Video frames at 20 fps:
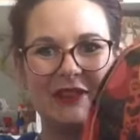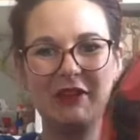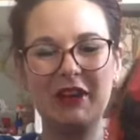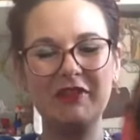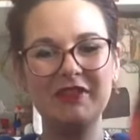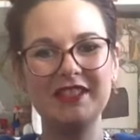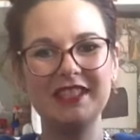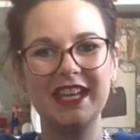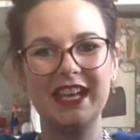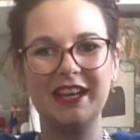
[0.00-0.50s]

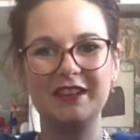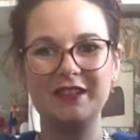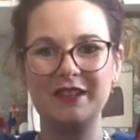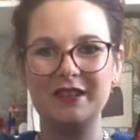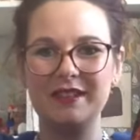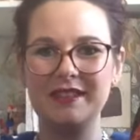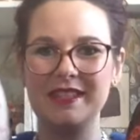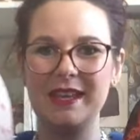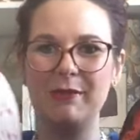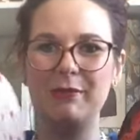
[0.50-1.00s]
Obviously, I'll do
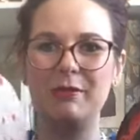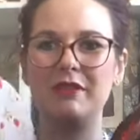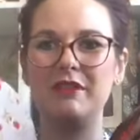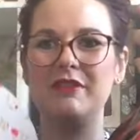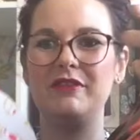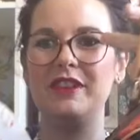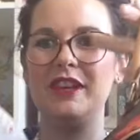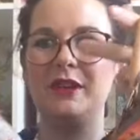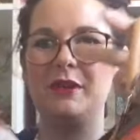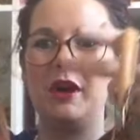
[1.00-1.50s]
a separate
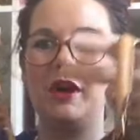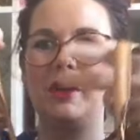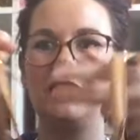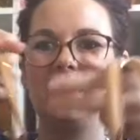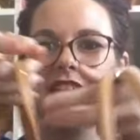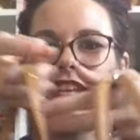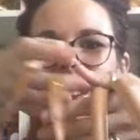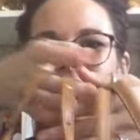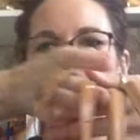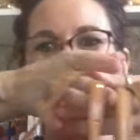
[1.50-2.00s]
review
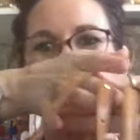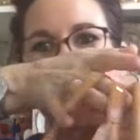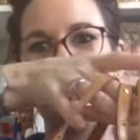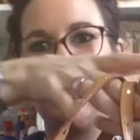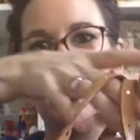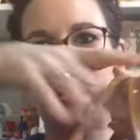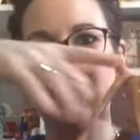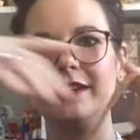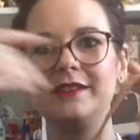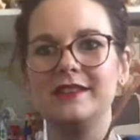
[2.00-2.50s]
on each
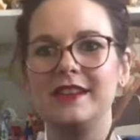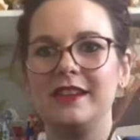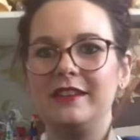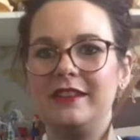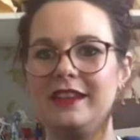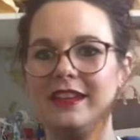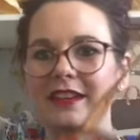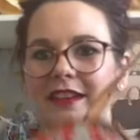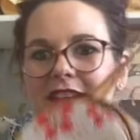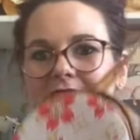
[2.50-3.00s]
bag so
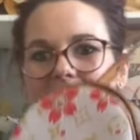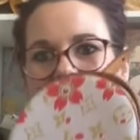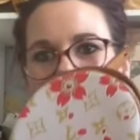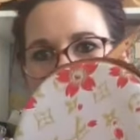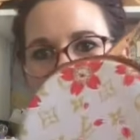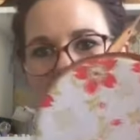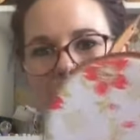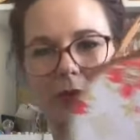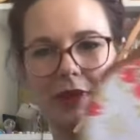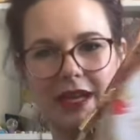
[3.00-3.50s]
that you can get a
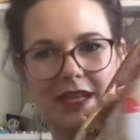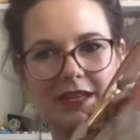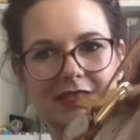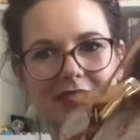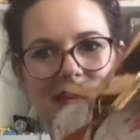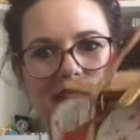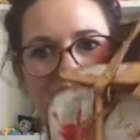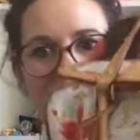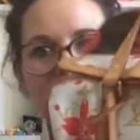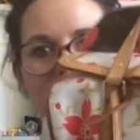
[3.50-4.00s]
proper
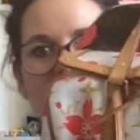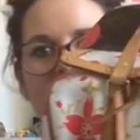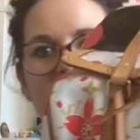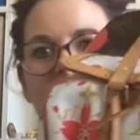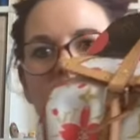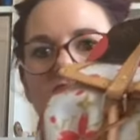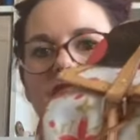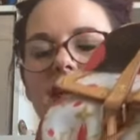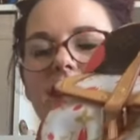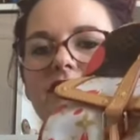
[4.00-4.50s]
in-depth feel
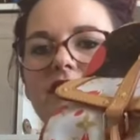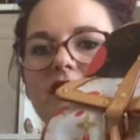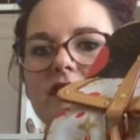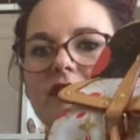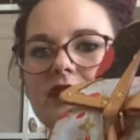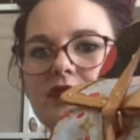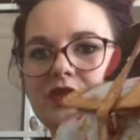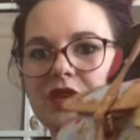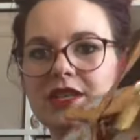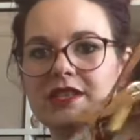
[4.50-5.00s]
for it if you're
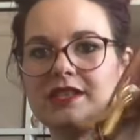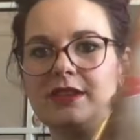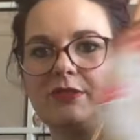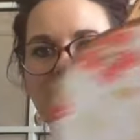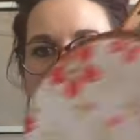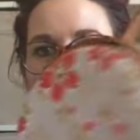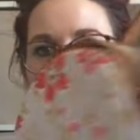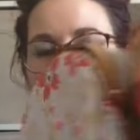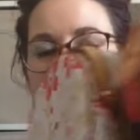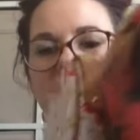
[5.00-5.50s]
interested in
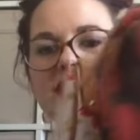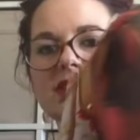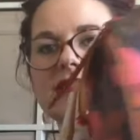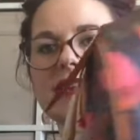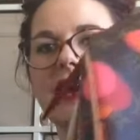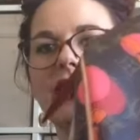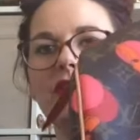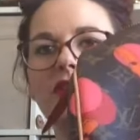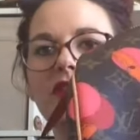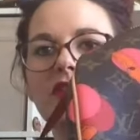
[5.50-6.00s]
one for
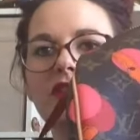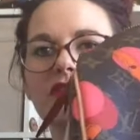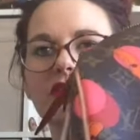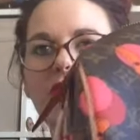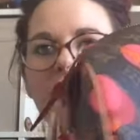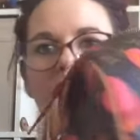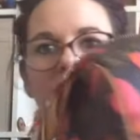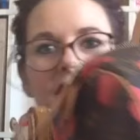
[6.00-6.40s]
yourself.